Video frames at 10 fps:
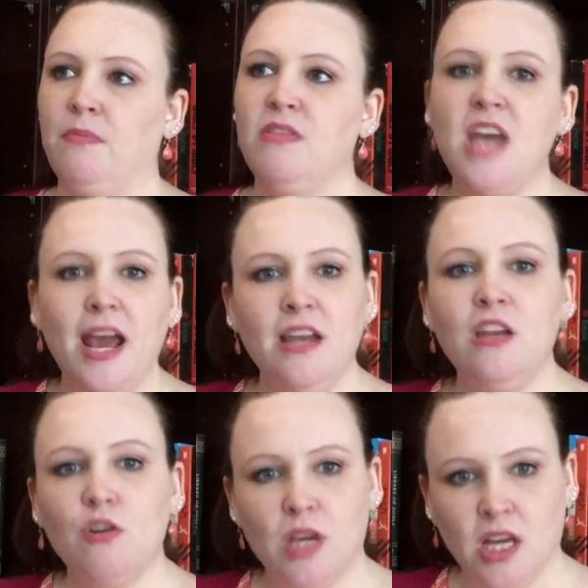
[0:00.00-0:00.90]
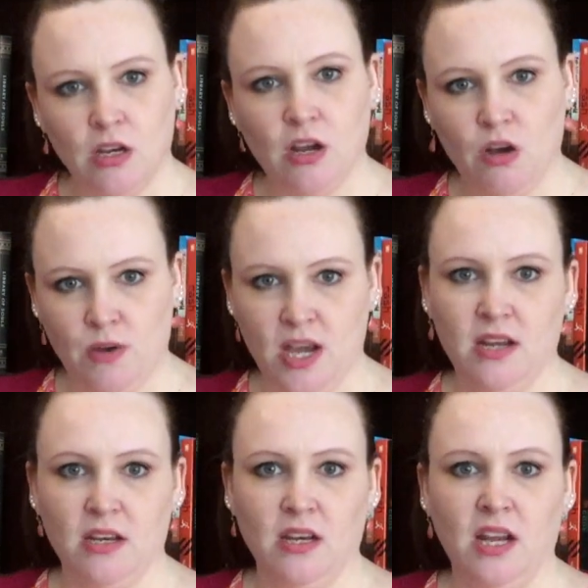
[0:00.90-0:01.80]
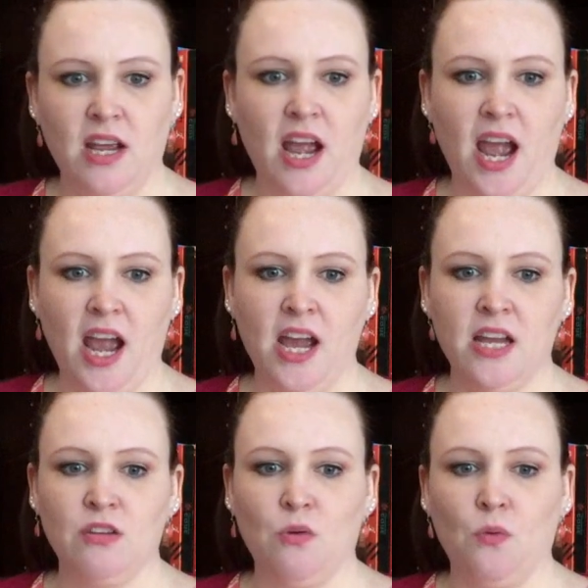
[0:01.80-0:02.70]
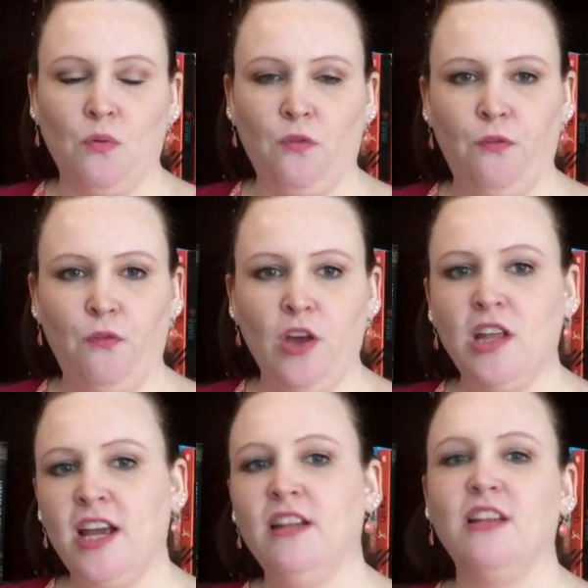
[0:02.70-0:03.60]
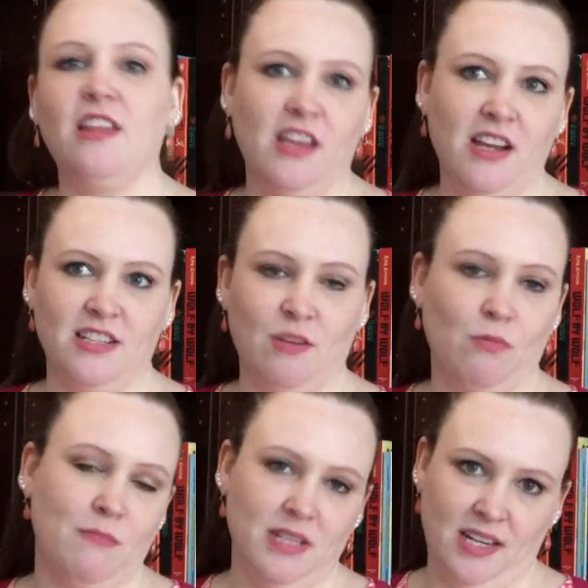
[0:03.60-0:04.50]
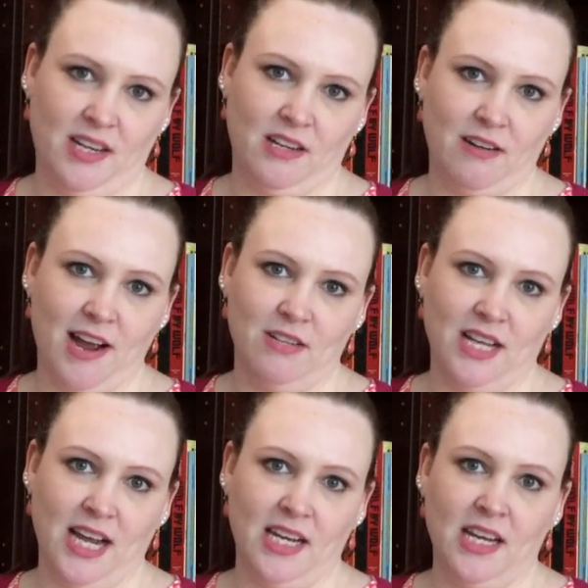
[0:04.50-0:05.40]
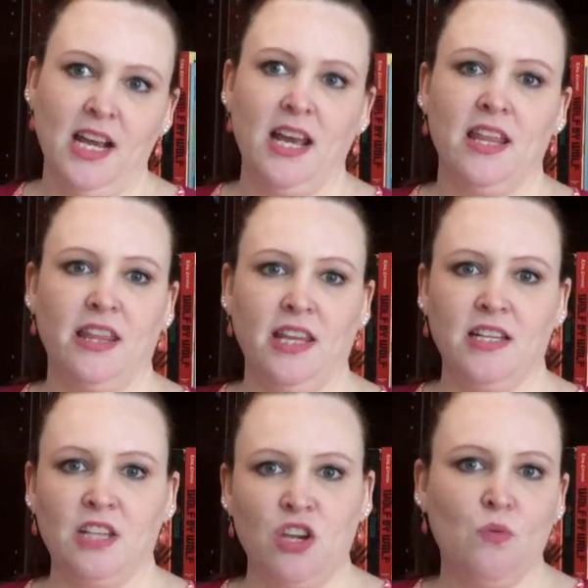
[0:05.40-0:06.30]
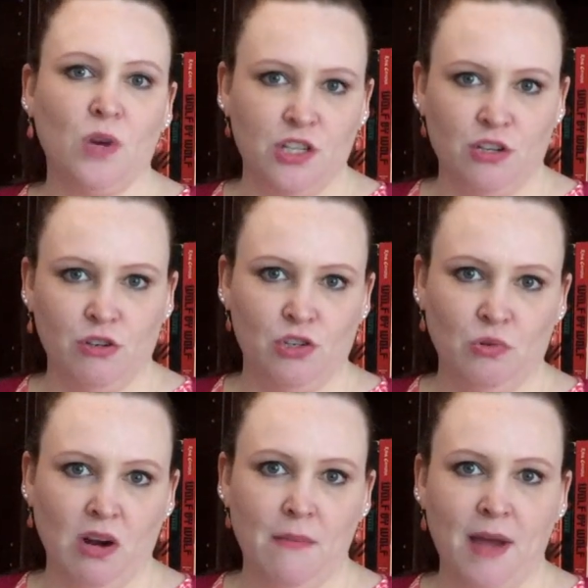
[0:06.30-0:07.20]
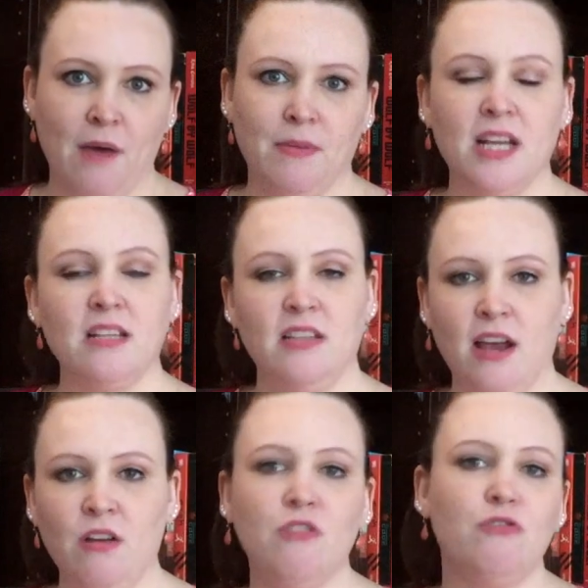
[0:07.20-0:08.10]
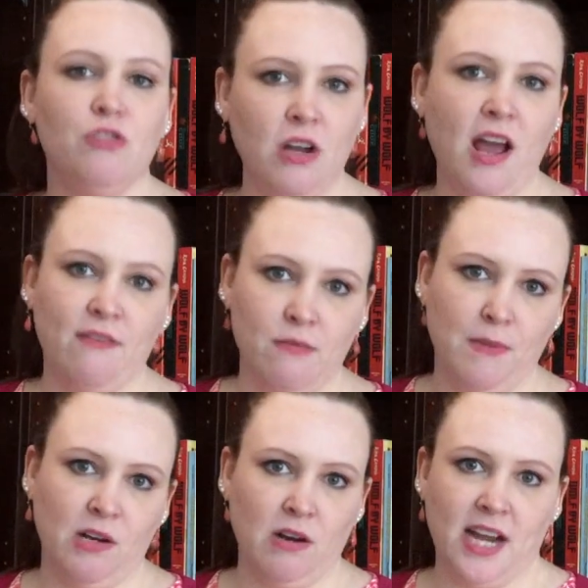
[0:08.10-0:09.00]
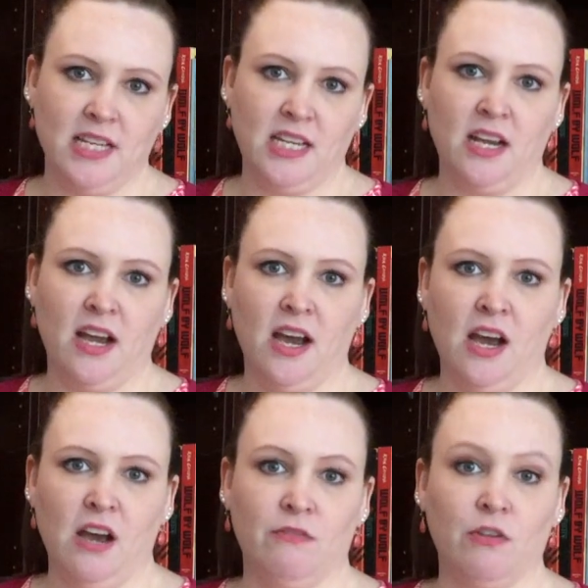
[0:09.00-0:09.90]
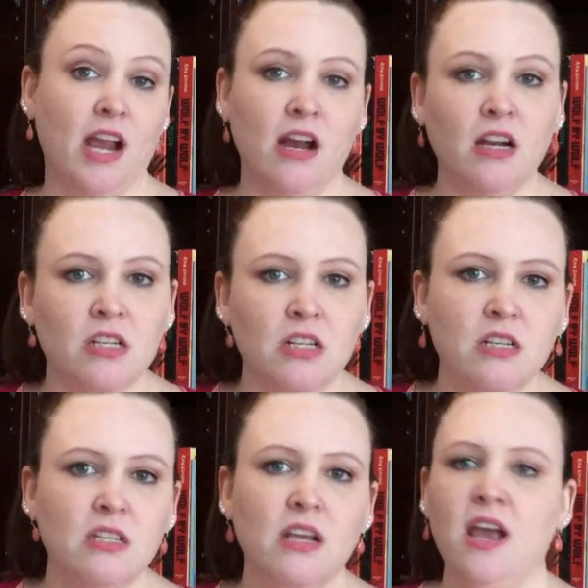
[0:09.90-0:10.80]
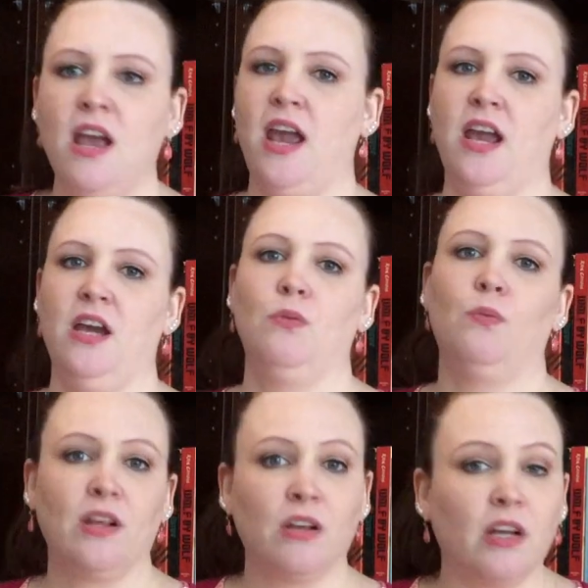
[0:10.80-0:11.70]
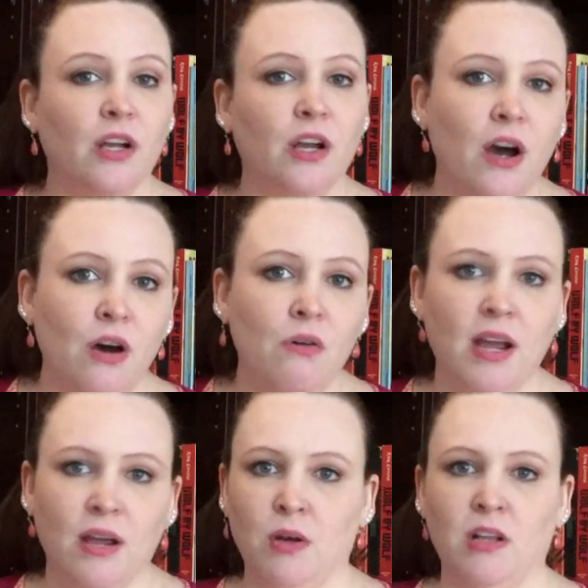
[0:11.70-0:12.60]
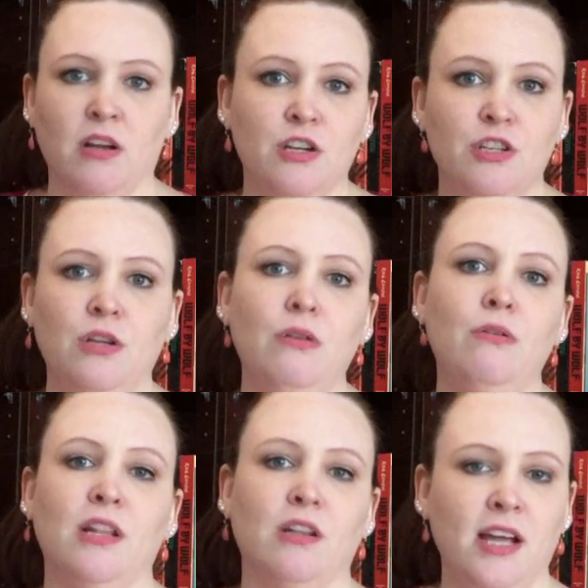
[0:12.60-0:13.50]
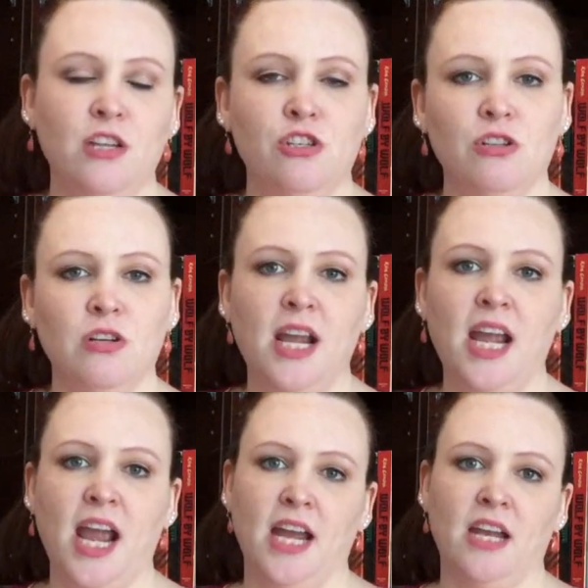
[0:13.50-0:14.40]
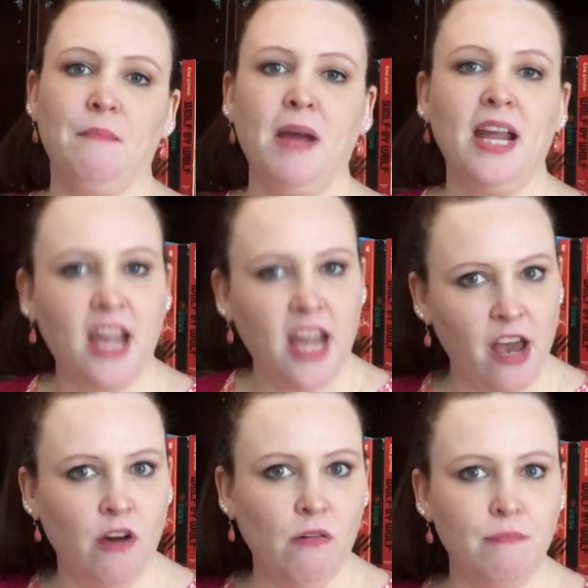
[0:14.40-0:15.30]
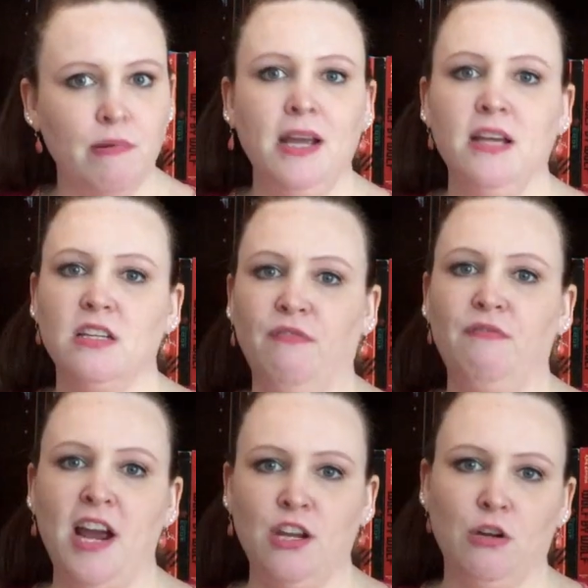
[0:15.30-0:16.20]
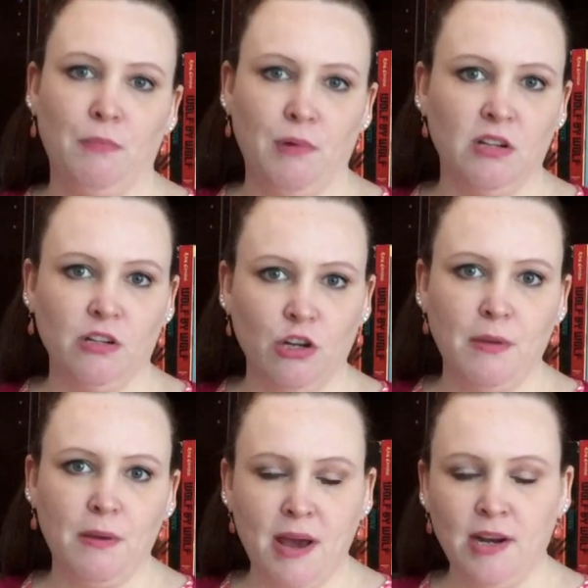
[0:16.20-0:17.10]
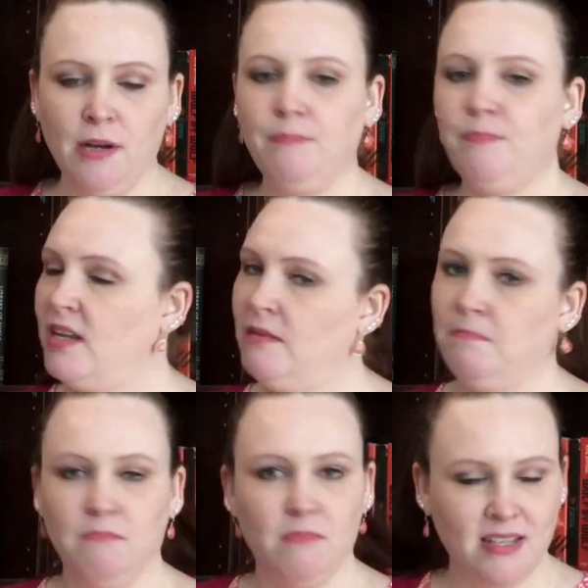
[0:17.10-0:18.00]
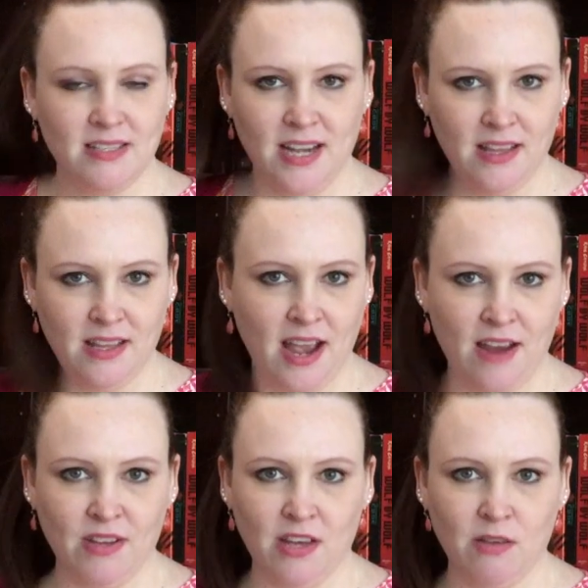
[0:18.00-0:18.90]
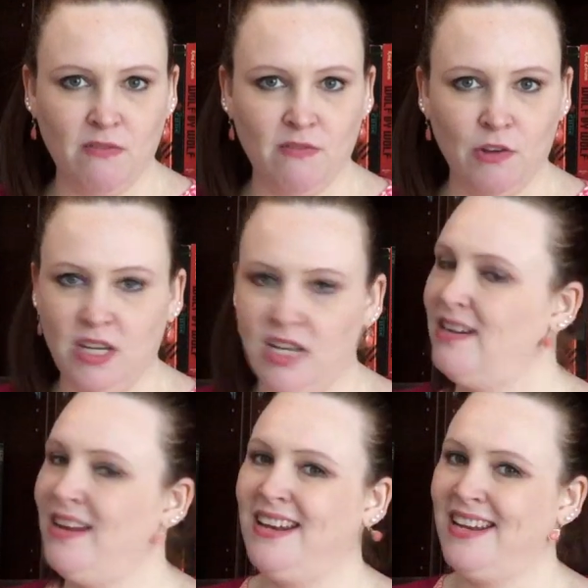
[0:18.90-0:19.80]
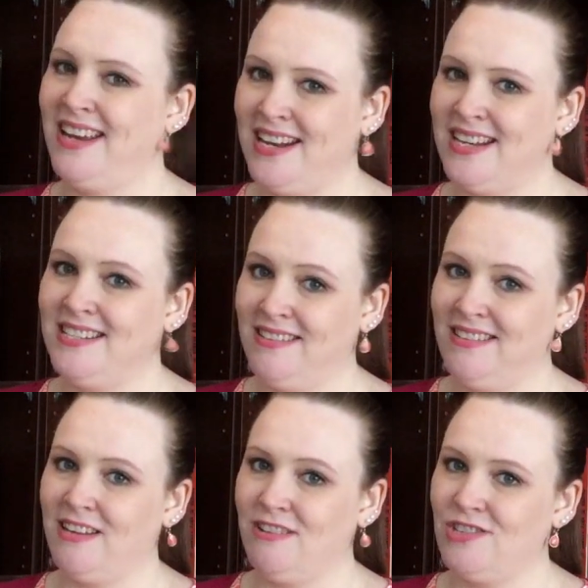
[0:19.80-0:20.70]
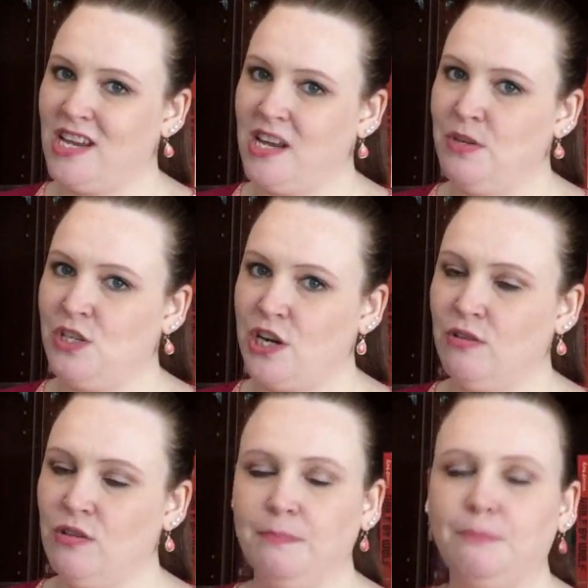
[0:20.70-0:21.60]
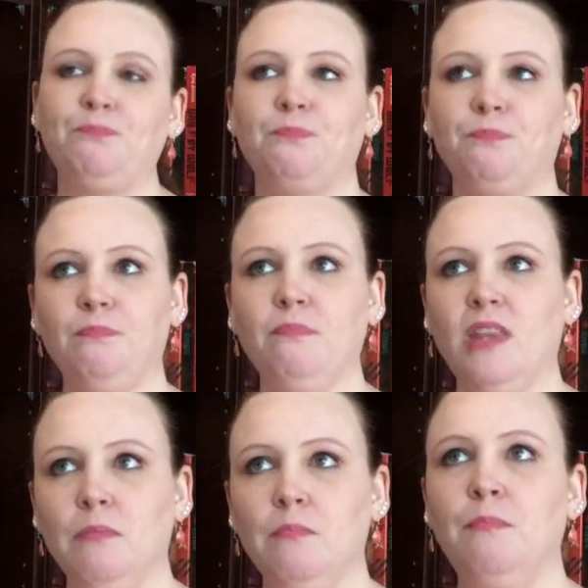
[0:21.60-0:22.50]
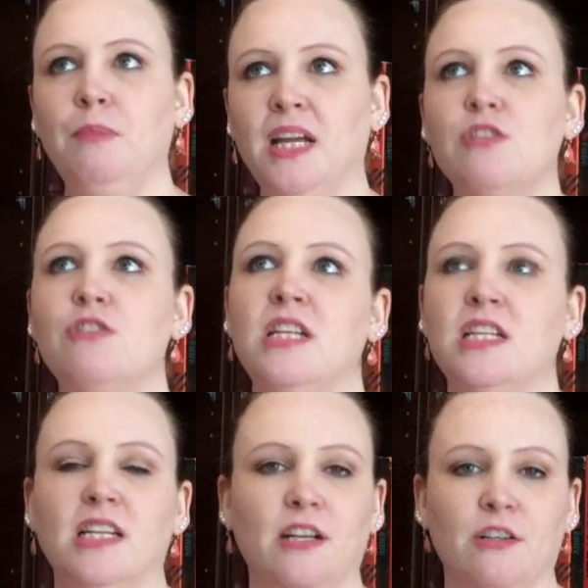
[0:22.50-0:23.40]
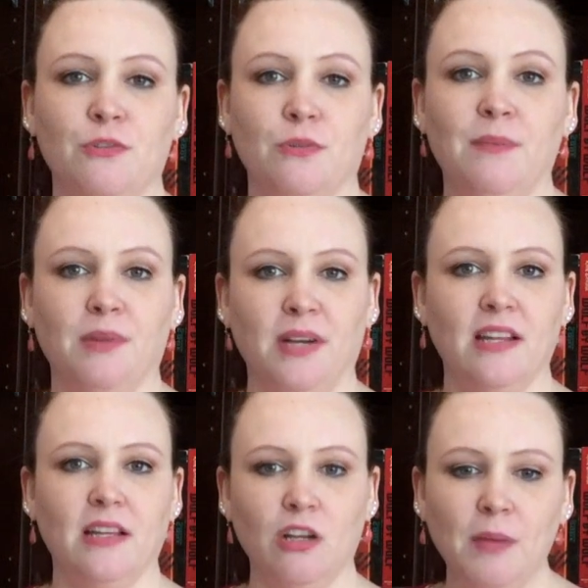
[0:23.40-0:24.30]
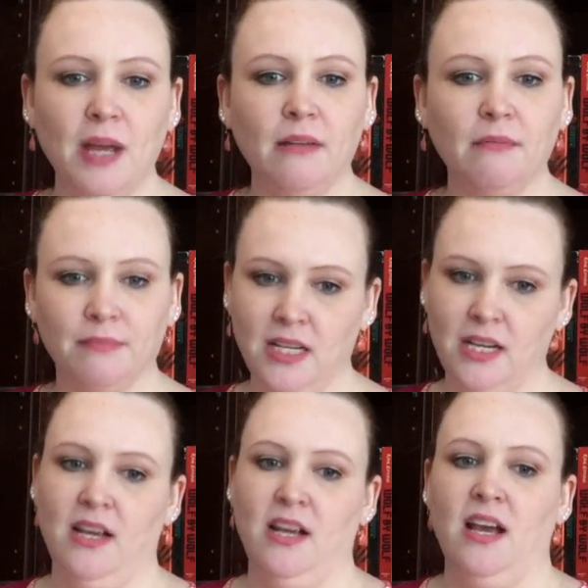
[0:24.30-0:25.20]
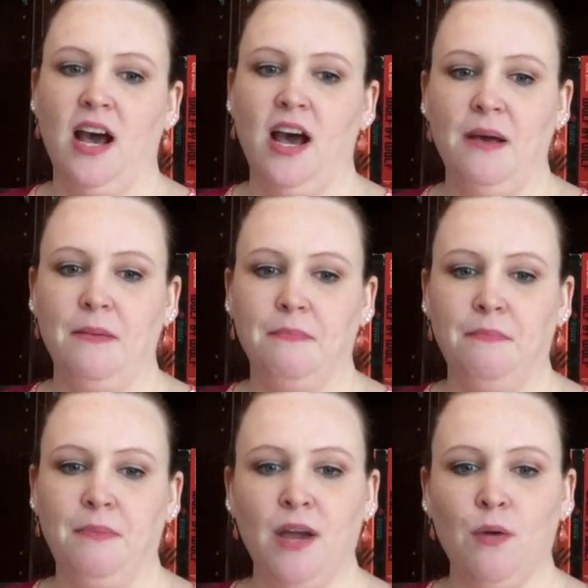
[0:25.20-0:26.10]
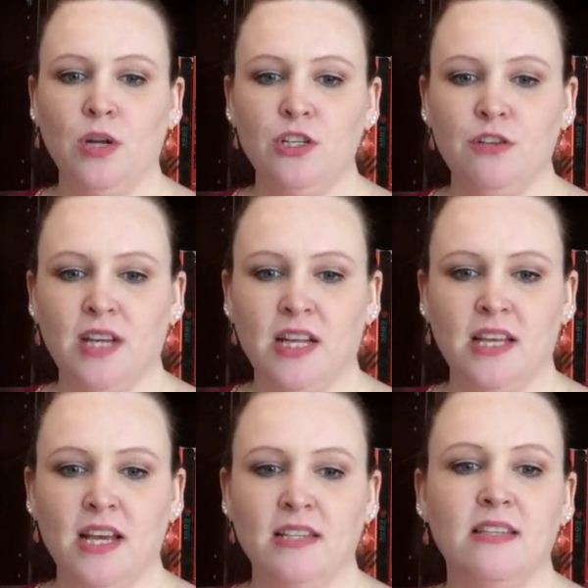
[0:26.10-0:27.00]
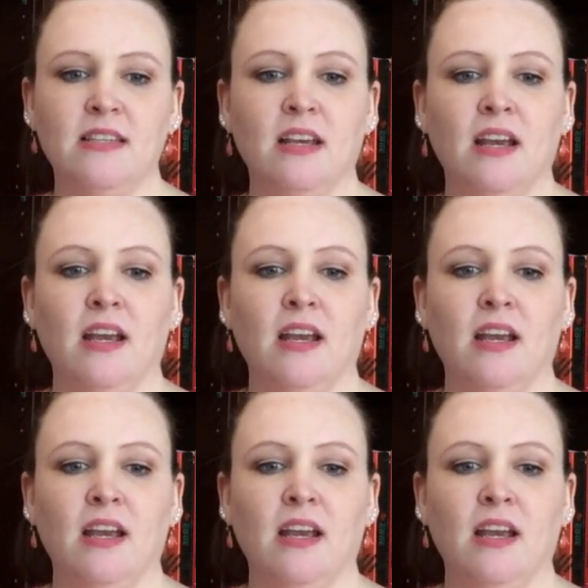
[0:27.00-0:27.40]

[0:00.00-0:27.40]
then you can go in and fill in the things that were missing in your outline, the things that you weren't so sure about, because now you should have a better idea of your characters and where they're going to go and what they're going to do and their history, and it might help define your book a little bit better. Not saying that everything will be filled in, and again, I still think you should keep it general because you need to let your story breathe a little bit. But once you've done this,